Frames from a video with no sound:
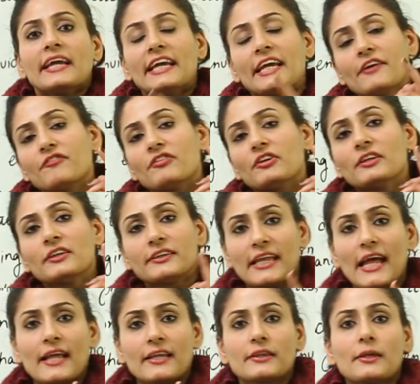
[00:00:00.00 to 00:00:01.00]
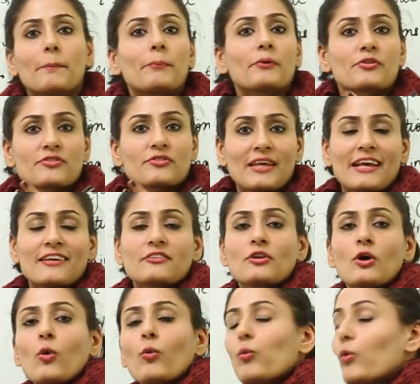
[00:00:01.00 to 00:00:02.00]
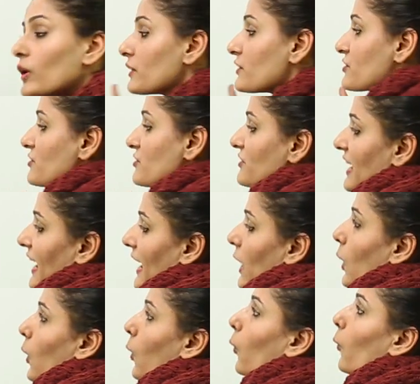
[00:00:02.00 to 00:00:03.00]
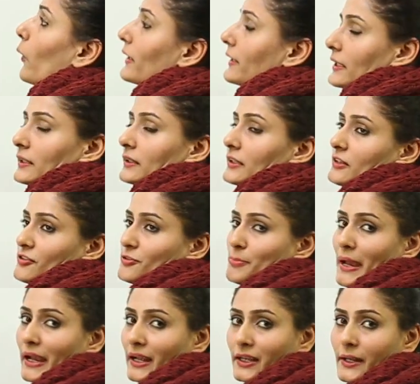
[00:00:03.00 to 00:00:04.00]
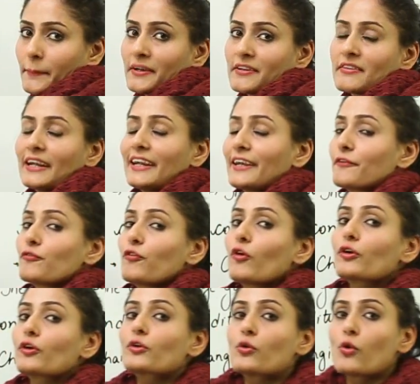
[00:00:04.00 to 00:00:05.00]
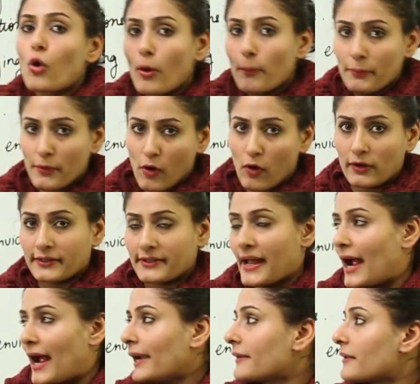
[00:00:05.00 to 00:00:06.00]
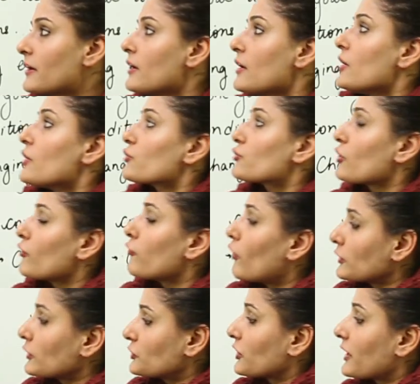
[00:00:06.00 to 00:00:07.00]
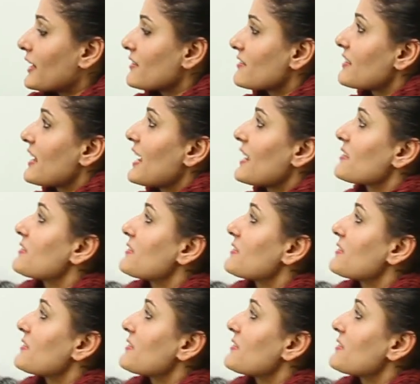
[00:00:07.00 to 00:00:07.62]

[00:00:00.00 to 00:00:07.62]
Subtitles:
even then the process would stay within the spec limits, it won't go beyond that. So what you can say